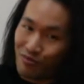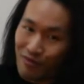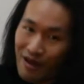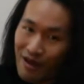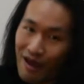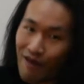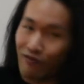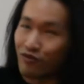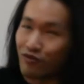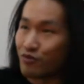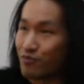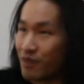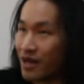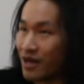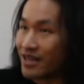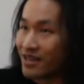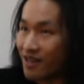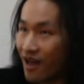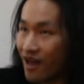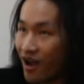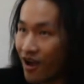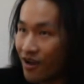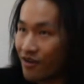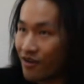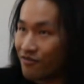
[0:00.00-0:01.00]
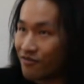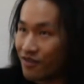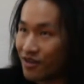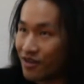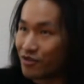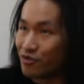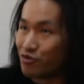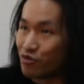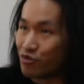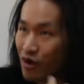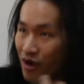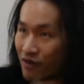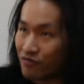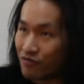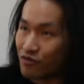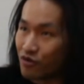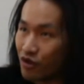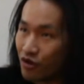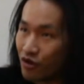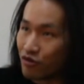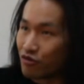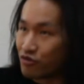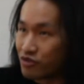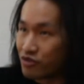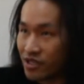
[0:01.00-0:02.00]
have to play live, and you have to
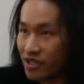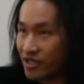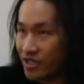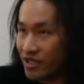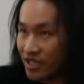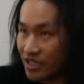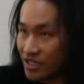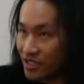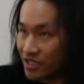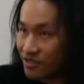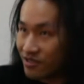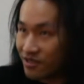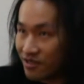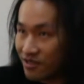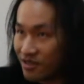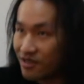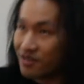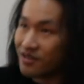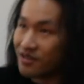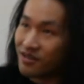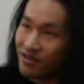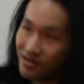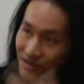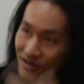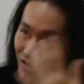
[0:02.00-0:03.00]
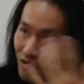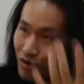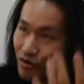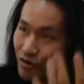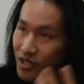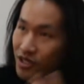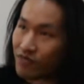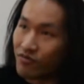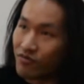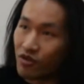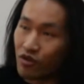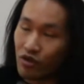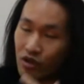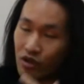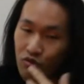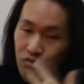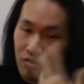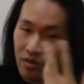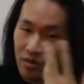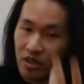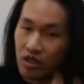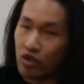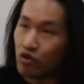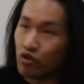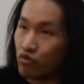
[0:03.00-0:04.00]
learn those techniques, even though there will
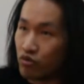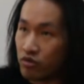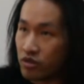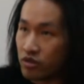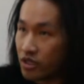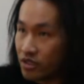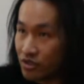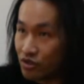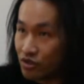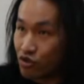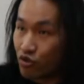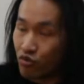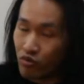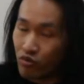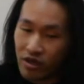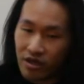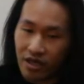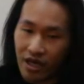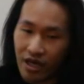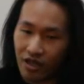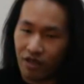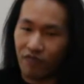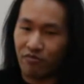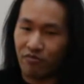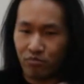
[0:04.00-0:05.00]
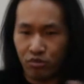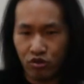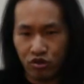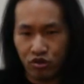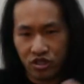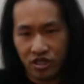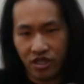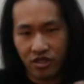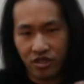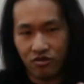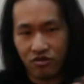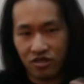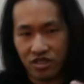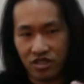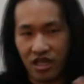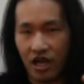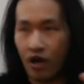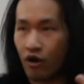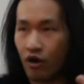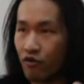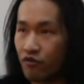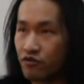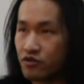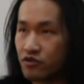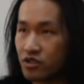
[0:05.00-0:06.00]
be new things. So we're kind of pushing
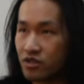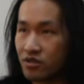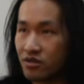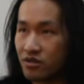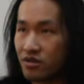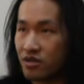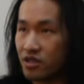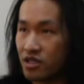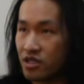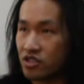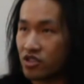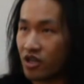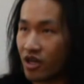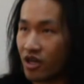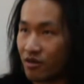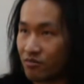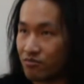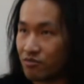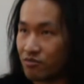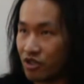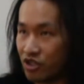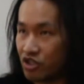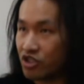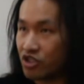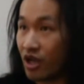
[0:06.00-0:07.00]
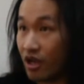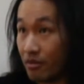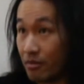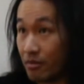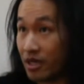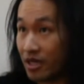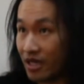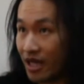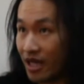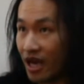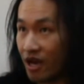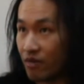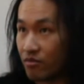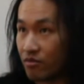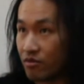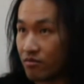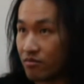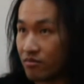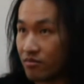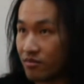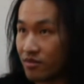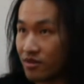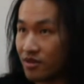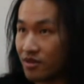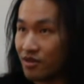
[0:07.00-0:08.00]
yourselves each time you make an album.
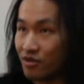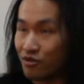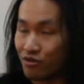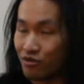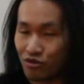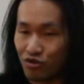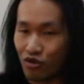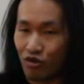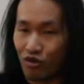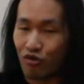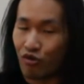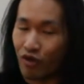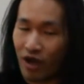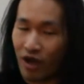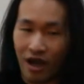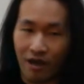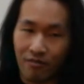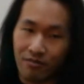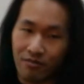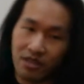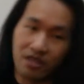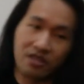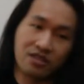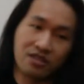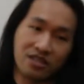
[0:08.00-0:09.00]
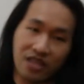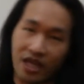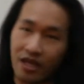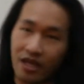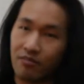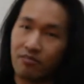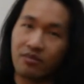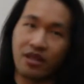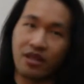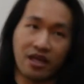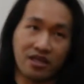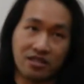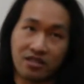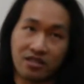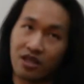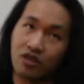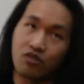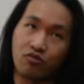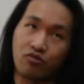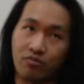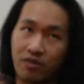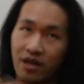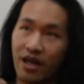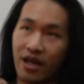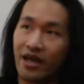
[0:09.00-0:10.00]
The solo can't be the same licks that
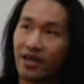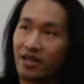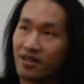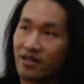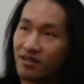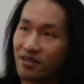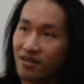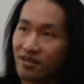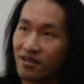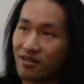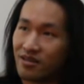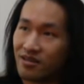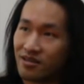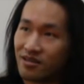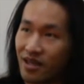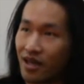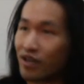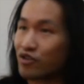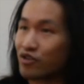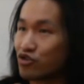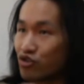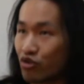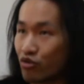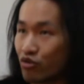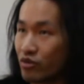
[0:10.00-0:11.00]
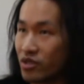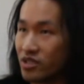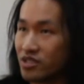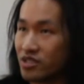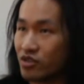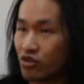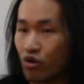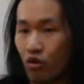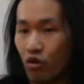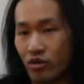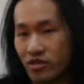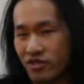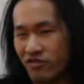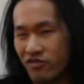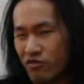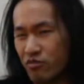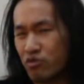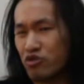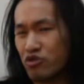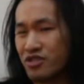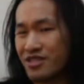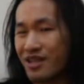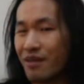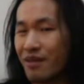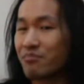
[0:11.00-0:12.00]
you played. That's so easy. You always have to
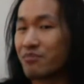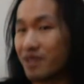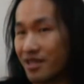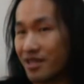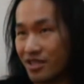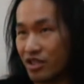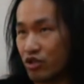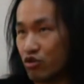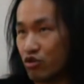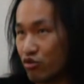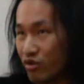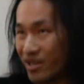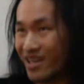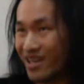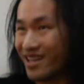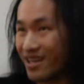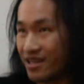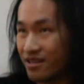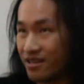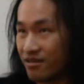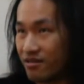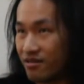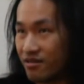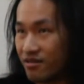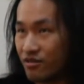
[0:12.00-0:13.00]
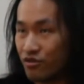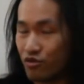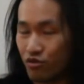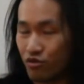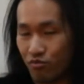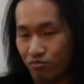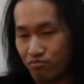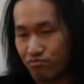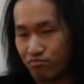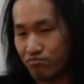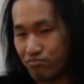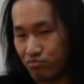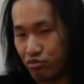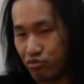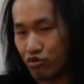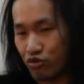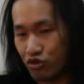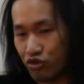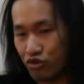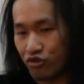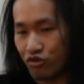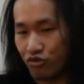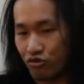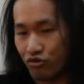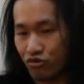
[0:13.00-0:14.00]
put something new in it to
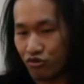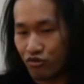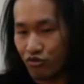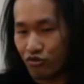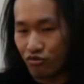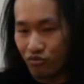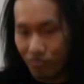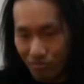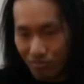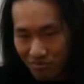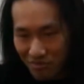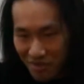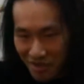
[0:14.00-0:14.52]
push you to